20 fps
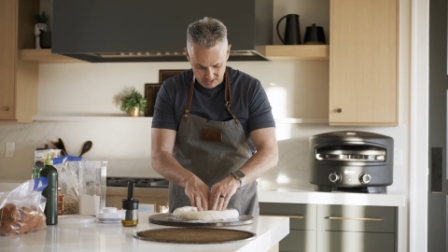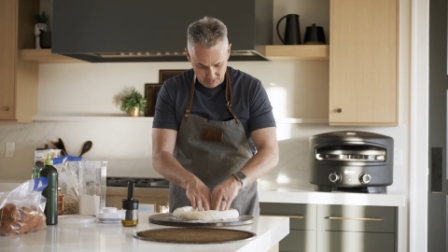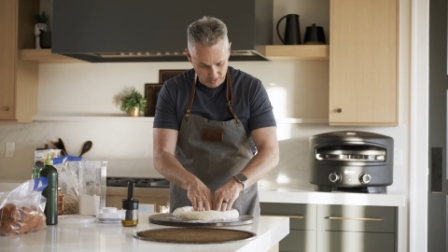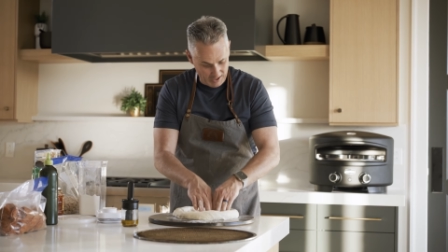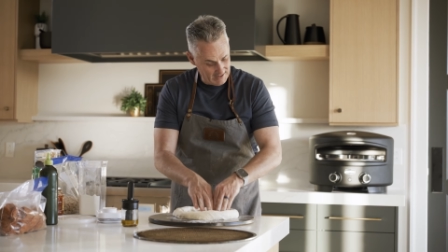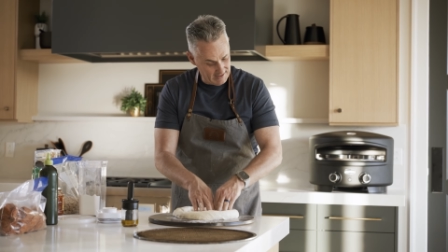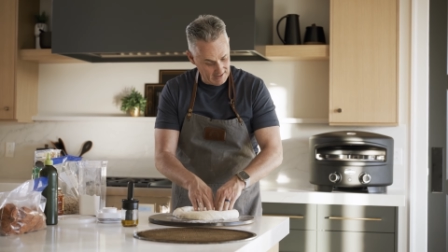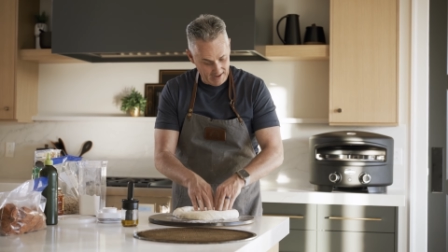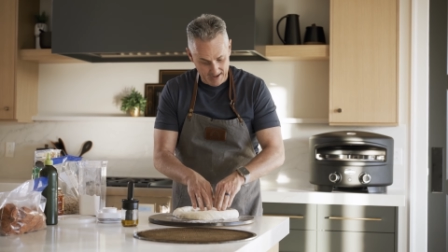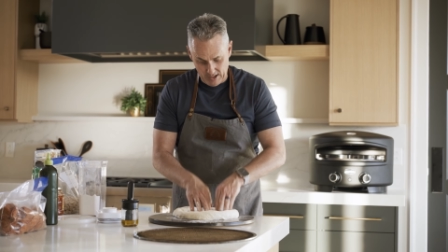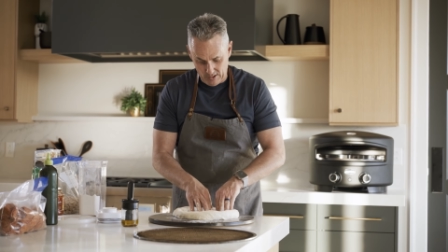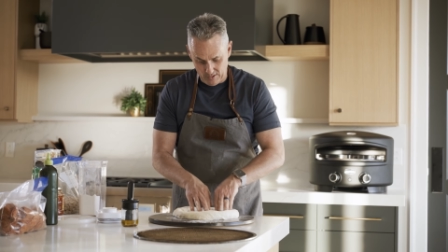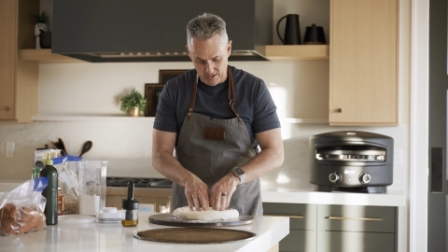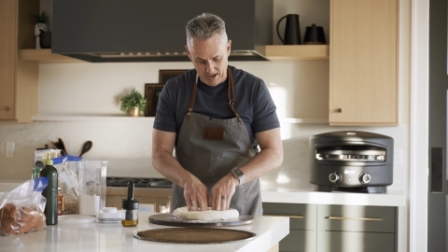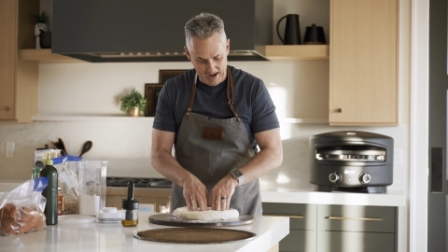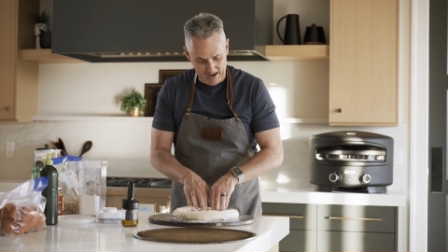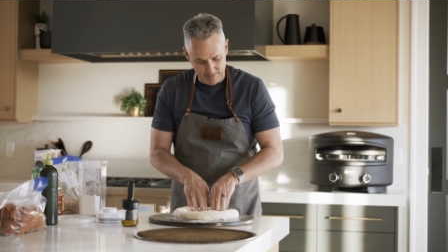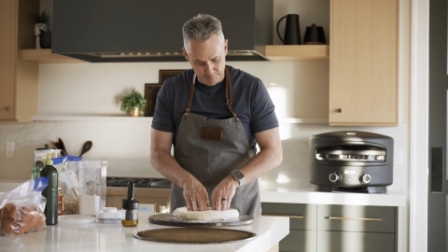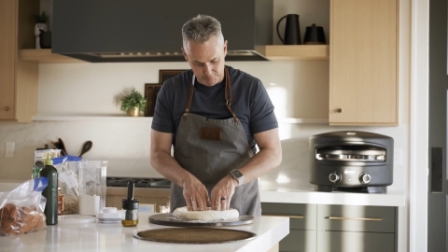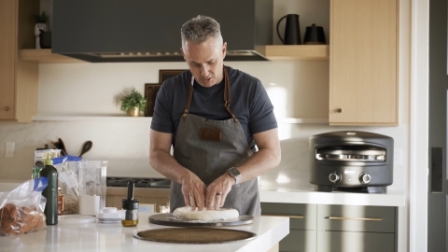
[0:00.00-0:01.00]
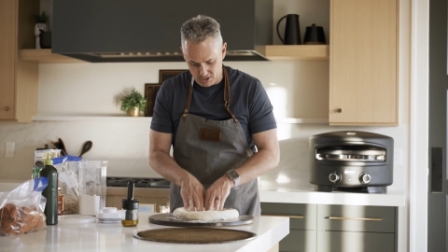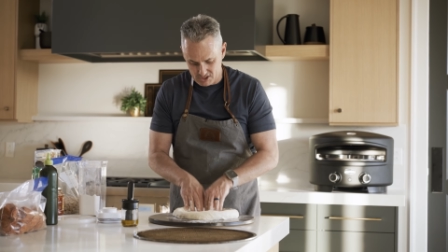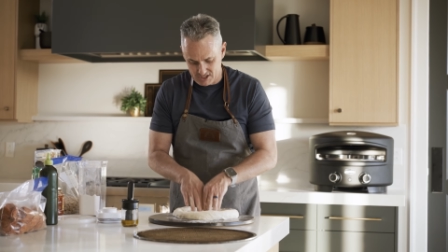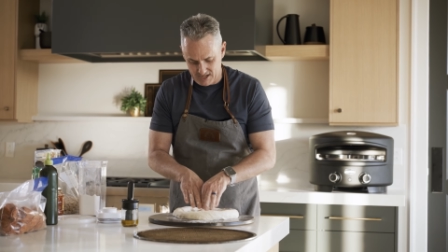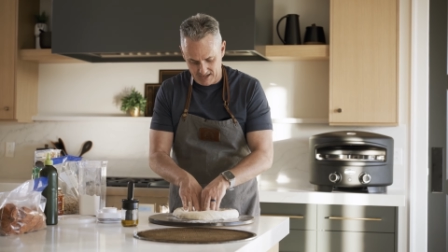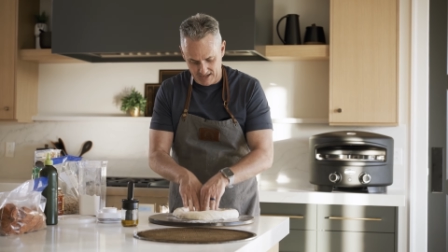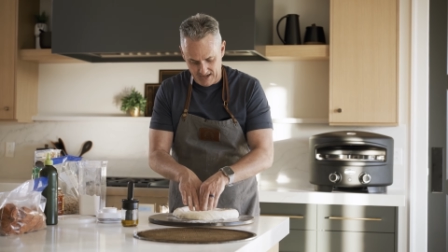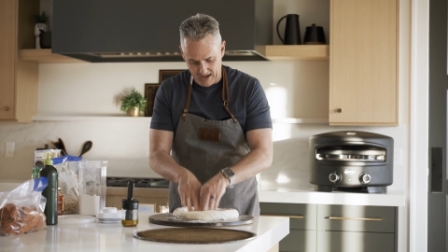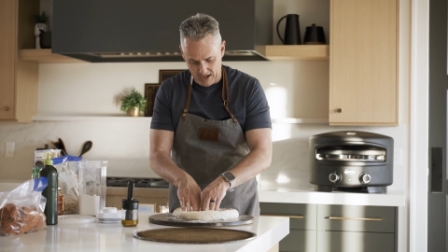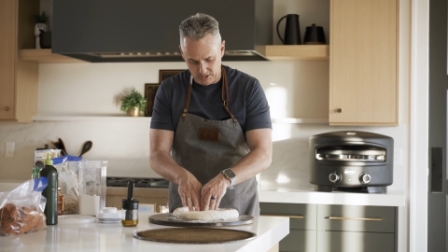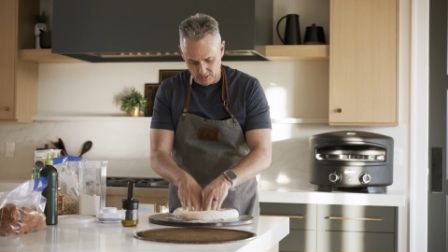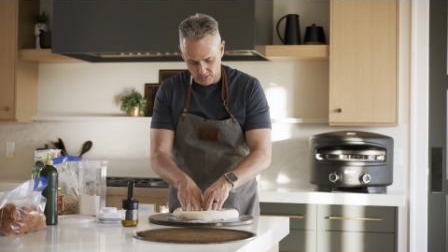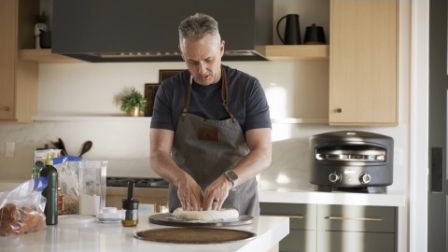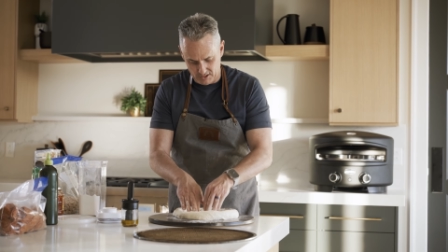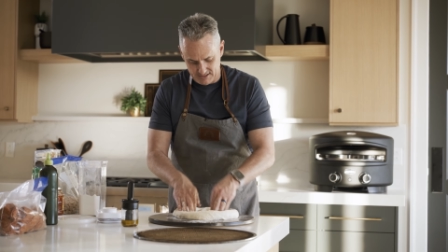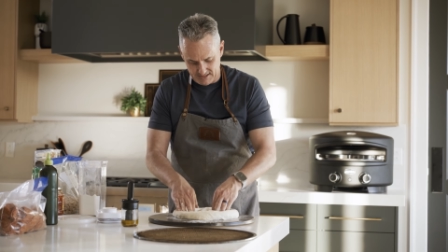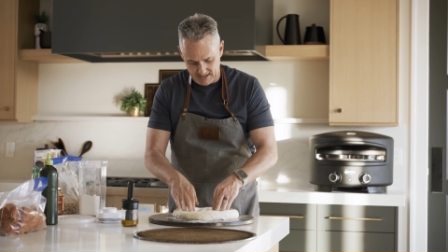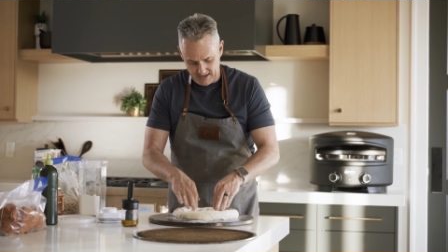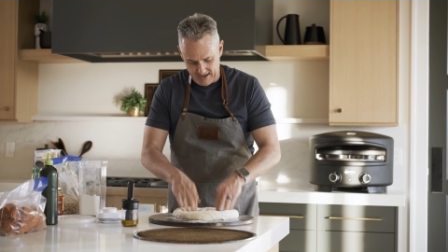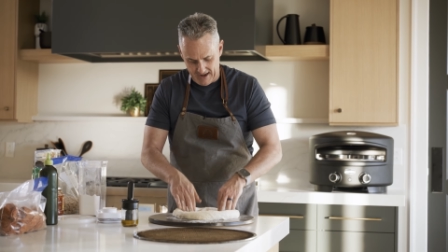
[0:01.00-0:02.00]
straight down, not pushing it out
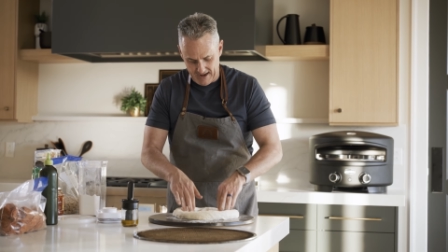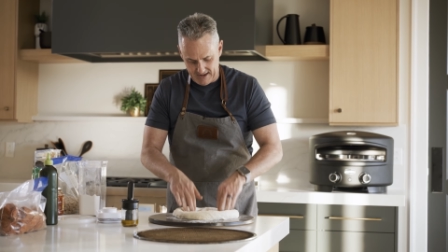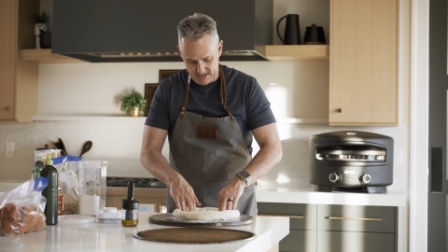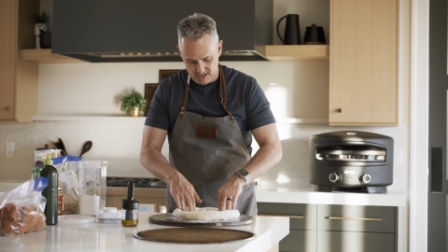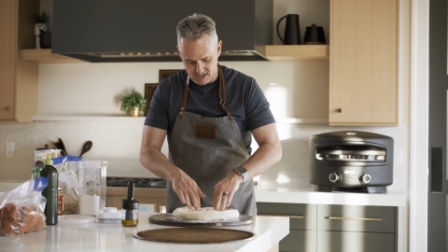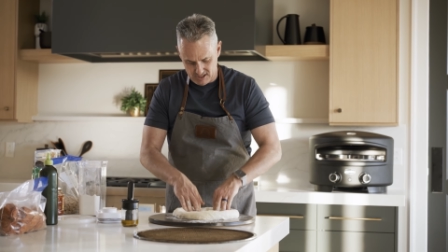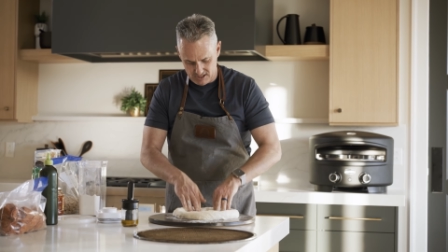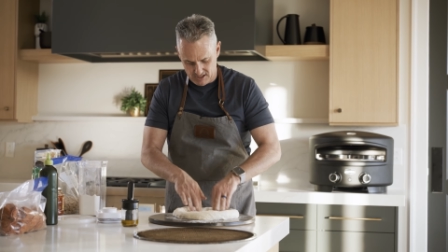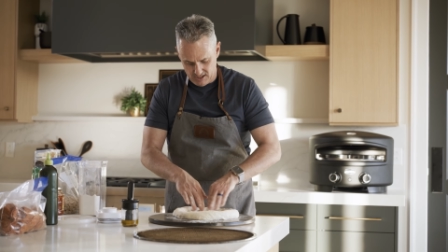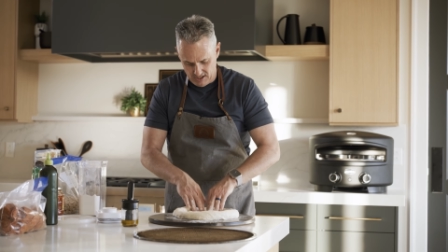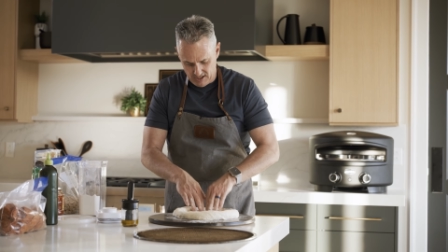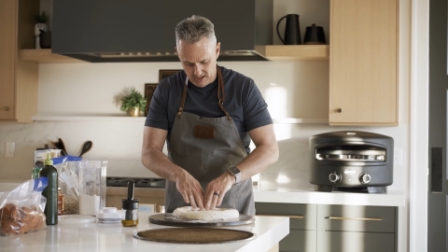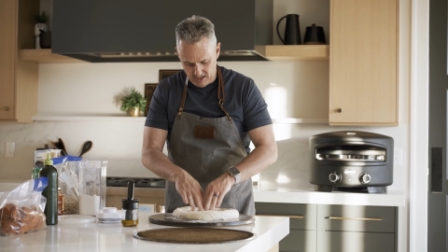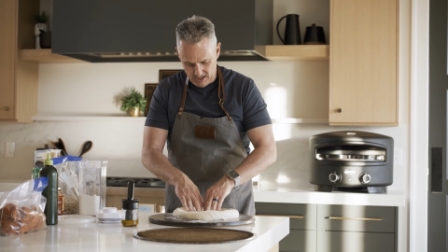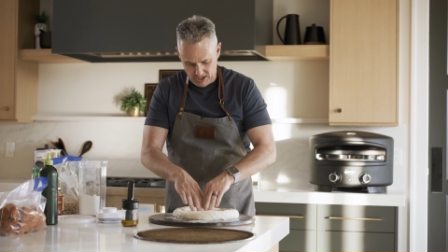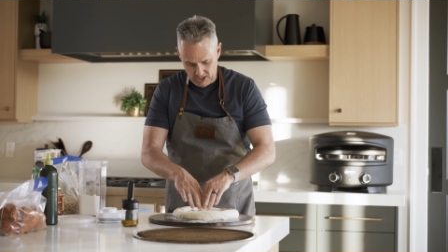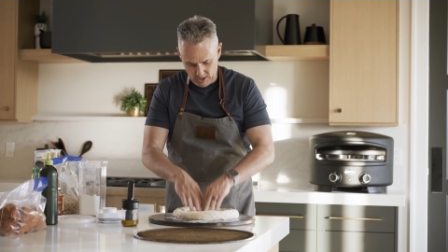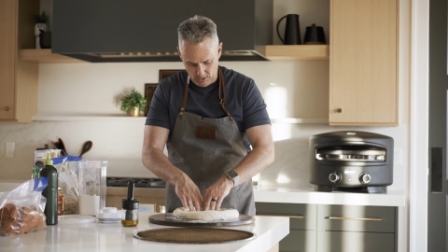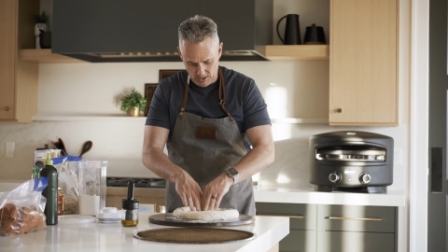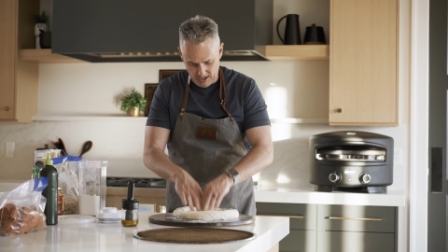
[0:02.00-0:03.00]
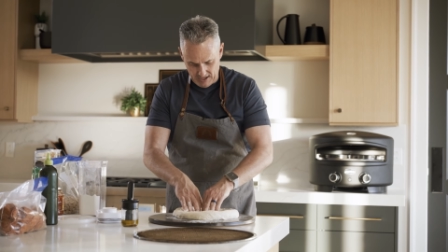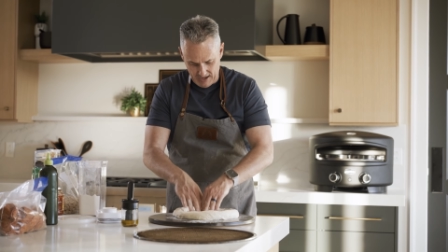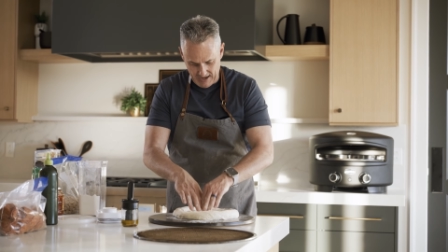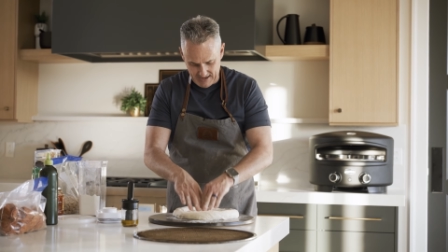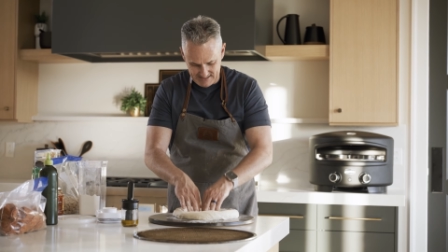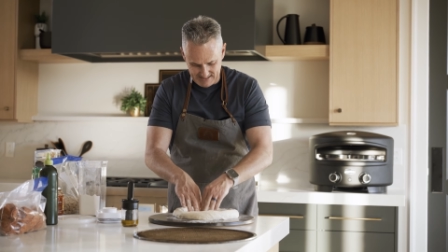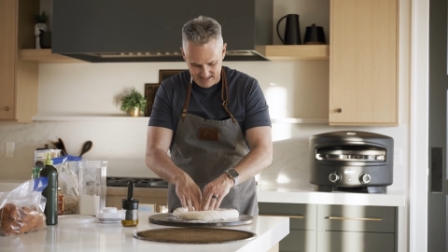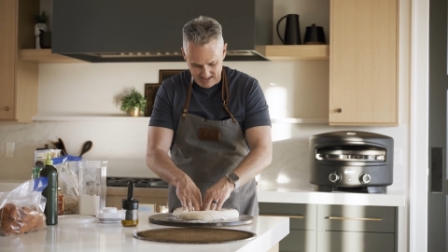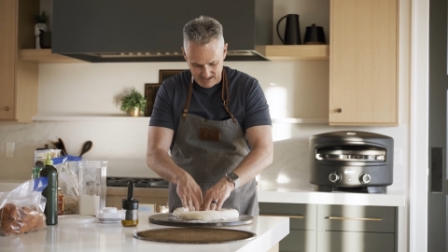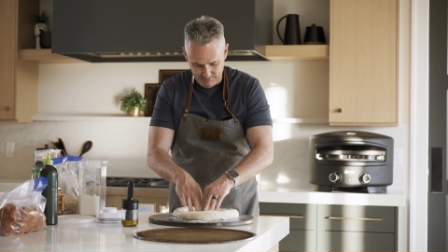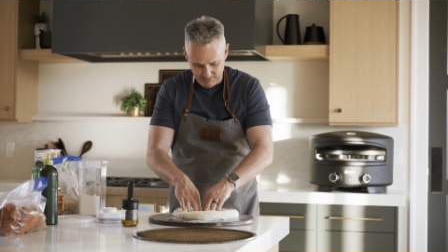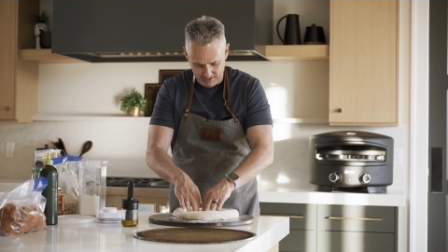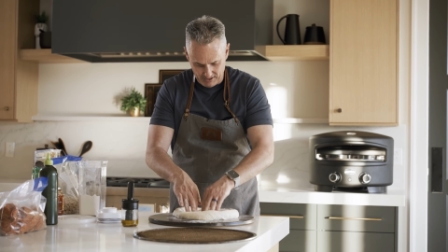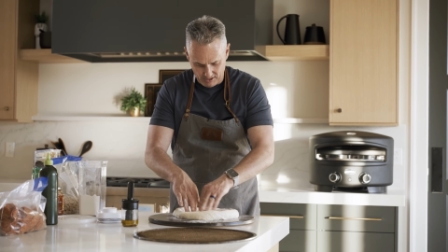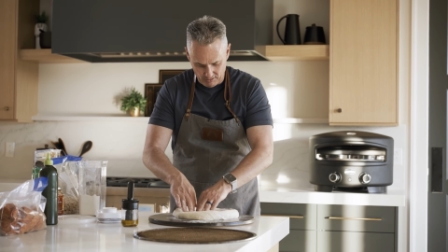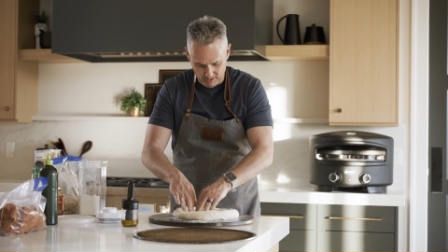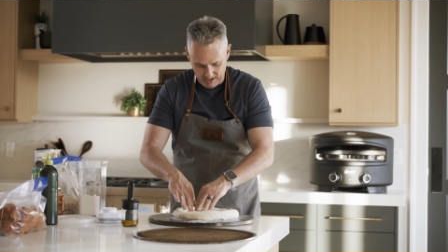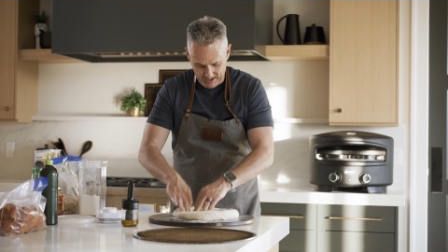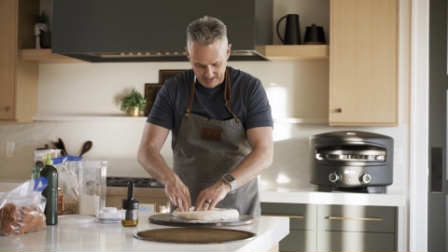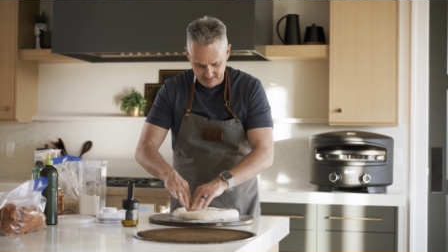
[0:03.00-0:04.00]
towards the edge. You want a nice even
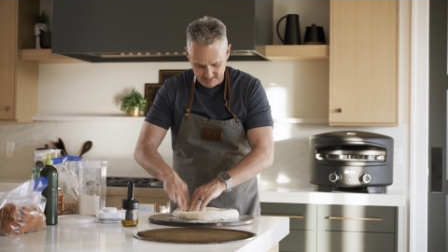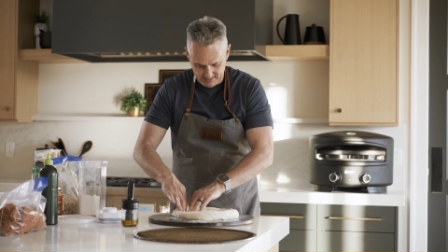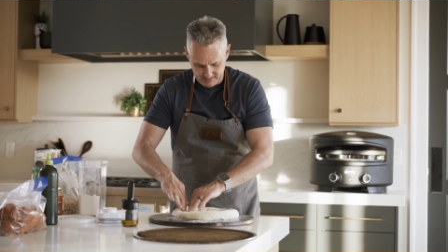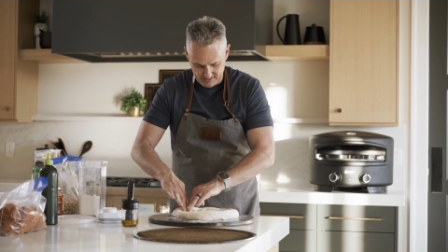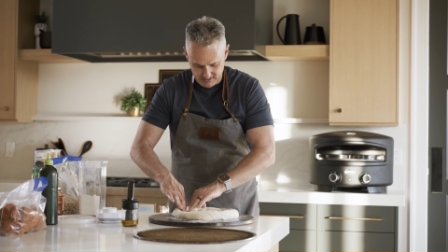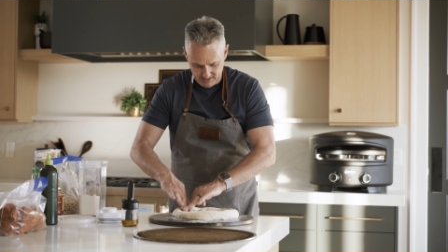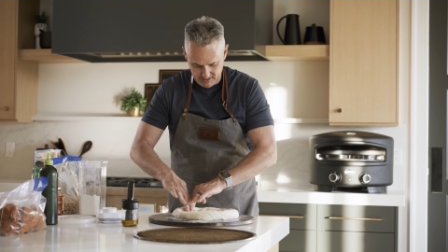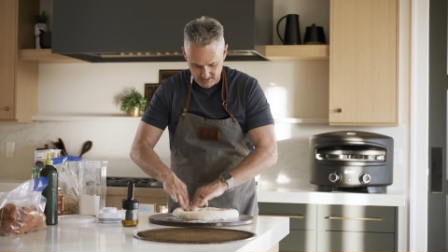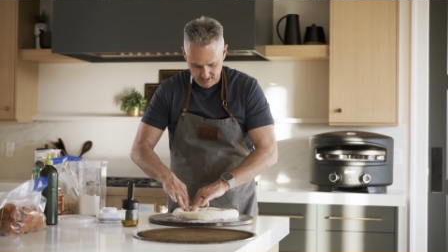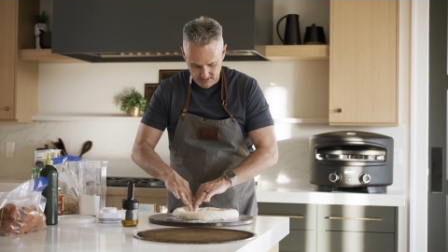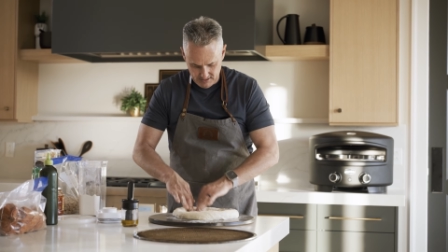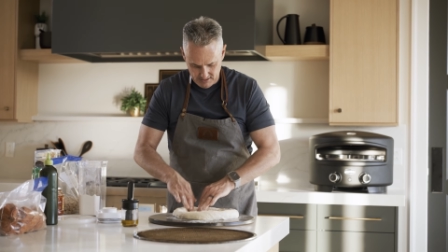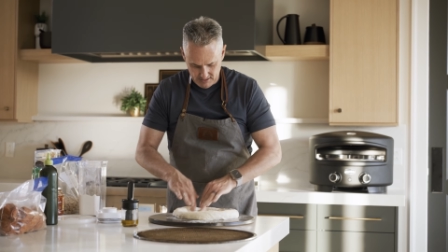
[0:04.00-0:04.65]
crust